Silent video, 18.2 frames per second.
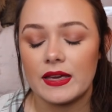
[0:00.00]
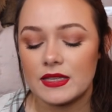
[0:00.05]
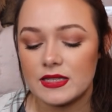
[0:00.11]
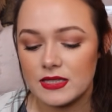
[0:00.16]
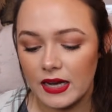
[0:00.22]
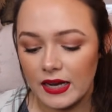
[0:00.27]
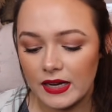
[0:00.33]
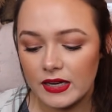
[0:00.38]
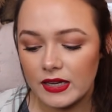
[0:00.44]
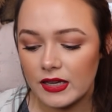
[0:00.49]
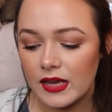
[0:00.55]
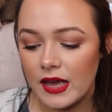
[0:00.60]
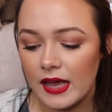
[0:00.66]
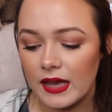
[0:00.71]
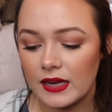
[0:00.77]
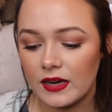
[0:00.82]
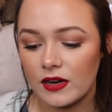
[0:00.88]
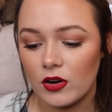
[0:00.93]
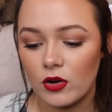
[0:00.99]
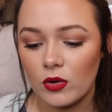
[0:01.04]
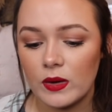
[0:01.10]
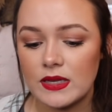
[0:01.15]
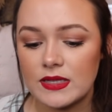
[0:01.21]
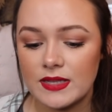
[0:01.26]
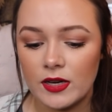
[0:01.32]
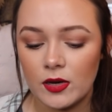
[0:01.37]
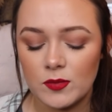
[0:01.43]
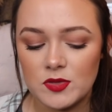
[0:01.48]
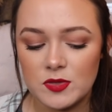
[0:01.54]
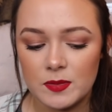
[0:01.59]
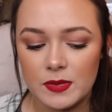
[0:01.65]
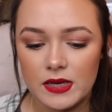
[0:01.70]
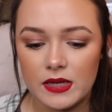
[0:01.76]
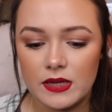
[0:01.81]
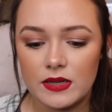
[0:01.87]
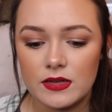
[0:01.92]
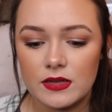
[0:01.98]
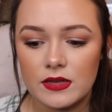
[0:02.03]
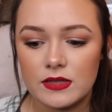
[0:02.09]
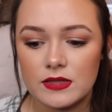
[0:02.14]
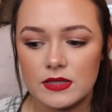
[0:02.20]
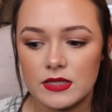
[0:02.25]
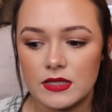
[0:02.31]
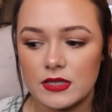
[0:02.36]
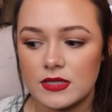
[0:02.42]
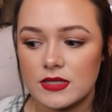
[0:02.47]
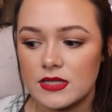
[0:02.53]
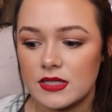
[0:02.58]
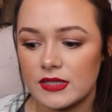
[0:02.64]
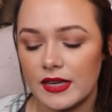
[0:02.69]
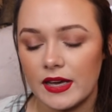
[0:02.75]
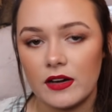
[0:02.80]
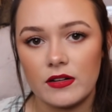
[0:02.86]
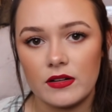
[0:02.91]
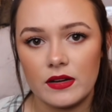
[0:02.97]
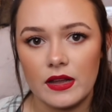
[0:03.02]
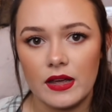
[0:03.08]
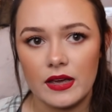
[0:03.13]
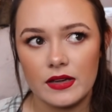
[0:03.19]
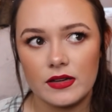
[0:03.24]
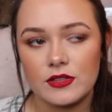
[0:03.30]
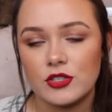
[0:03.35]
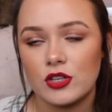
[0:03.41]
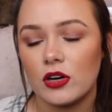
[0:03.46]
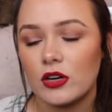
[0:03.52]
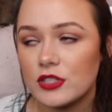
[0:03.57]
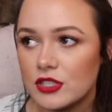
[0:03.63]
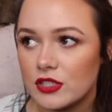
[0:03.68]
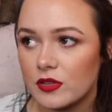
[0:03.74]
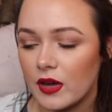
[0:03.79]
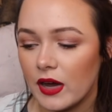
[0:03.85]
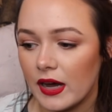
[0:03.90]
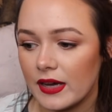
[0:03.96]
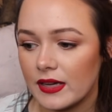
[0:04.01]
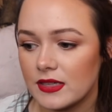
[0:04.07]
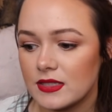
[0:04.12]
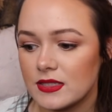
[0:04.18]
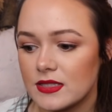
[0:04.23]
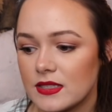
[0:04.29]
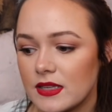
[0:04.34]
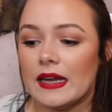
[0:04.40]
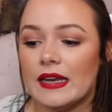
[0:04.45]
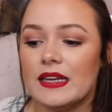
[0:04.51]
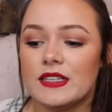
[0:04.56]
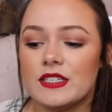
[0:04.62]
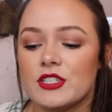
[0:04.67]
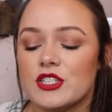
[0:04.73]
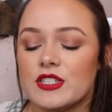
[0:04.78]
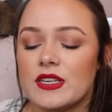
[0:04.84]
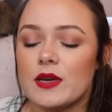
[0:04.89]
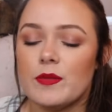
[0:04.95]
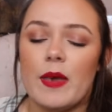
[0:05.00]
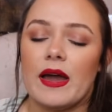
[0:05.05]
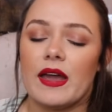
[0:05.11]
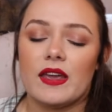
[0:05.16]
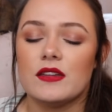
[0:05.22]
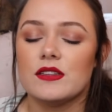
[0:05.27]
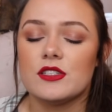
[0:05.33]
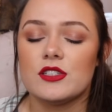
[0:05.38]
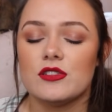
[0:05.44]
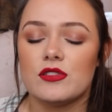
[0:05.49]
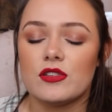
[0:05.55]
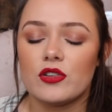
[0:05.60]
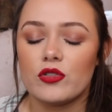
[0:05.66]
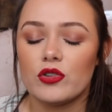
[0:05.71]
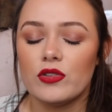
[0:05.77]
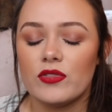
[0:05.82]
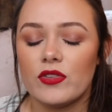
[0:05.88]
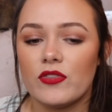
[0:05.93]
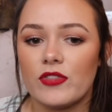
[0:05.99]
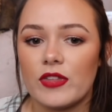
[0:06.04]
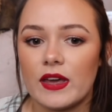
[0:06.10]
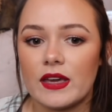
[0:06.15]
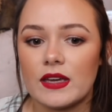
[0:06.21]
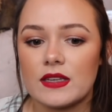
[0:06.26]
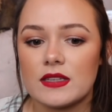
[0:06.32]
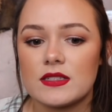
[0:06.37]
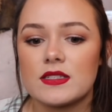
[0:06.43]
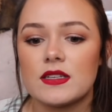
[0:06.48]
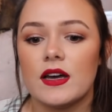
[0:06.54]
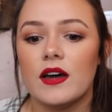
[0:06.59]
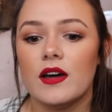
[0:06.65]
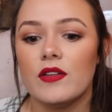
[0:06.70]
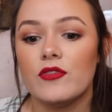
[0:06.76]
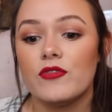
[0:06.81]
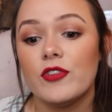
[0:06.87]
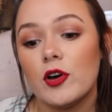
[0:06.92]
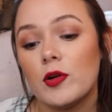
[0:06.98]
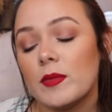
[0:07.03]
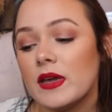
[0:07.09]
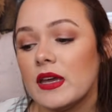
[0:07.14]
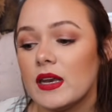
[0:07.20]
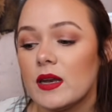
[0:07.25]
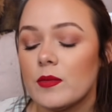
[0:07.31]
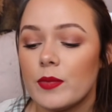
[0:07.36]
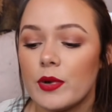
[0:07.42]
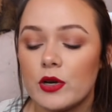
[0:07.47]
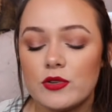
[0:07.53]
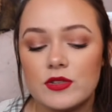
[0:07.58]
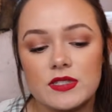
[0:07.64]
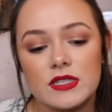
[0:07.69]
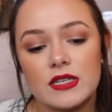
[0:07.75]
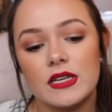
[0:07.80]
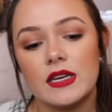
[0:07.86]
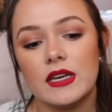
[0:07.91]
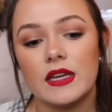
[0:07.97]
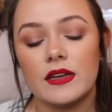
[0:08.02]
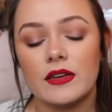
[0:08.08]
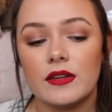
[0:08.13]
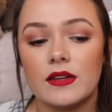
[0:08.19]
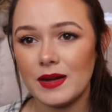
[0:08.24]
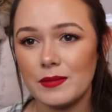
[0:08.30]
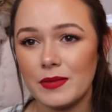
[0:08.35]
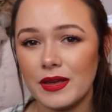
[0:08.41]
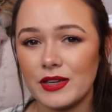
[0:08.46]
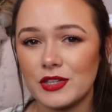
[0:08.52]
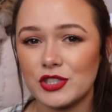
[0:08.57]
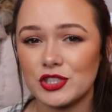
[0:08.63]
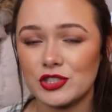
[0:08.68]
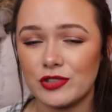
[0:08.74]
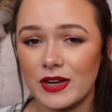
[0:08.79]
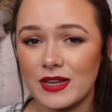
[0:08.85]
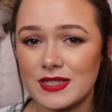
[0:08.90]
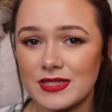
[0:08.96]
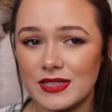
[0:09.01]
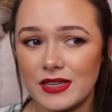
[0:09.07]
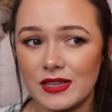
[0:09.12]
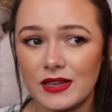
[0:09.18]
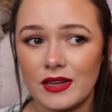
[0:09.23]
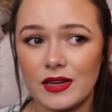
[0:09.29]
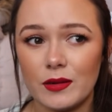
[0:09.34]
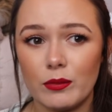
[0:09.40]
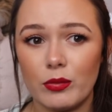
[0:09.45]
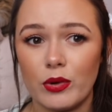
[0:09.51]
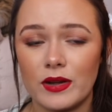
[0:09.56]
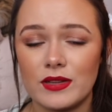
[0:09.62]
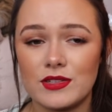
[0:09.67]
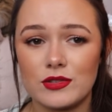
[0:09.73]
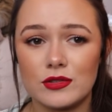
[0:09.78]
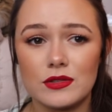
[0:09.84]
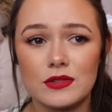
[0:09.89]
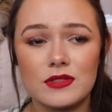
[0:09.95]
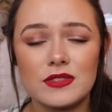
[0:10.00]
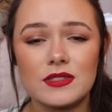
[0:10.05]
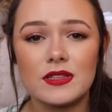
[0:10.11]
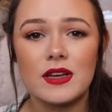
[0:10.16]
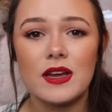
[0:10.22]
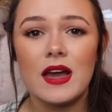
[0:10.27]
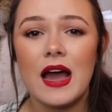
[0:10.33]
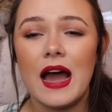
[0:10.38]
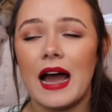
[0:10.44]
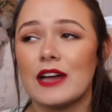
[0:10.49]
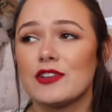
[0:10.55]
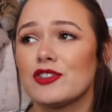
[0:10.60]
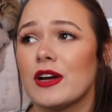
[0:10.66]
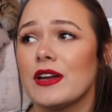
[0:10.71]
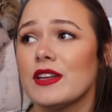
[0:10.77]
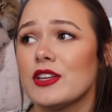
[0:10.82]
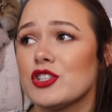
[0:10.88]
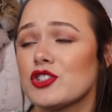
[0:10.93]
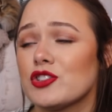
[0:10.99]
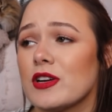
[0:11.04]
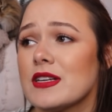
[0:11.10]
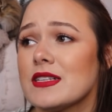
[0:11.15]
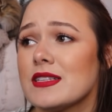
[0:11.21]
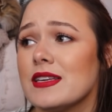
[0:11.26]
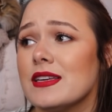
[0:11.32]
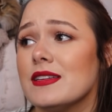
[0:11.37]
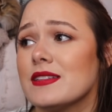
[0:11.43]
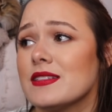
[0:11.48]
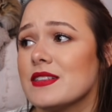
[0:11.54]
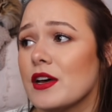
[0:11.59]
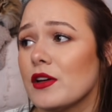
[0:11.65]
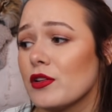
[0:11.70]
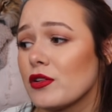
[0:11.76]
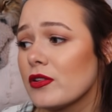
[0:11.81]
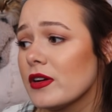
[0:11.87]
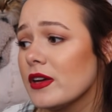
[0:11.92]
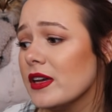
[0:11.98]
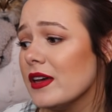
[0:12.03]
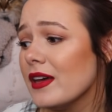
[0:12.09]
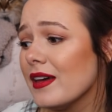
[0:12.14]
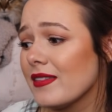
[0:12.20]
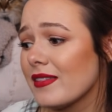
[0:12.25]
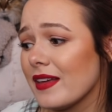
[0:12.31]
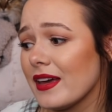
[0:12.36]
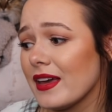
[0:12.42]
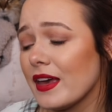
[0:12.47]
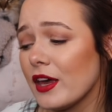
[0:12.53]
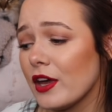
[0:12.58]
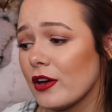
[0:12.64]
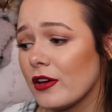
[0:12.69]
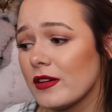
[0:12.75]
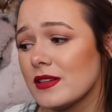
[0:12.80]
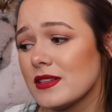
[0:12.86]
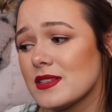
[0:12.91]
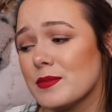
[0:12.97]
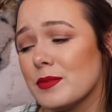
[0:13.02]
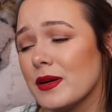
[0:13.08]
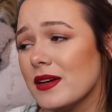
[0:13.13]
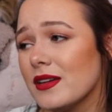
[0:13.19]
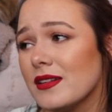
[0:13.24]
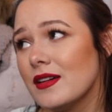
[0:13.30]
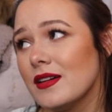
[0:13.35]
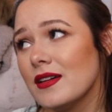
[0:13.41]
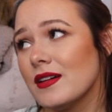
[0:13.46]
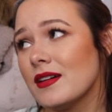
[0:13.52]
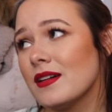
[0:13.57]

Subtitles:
anxiety, and it always helps me to sit down and talk to you guys. I need to just get back into the groove of things of filming and posting, and I'm like stress eating pretzels. I tried to stress eat celery and like carrots, but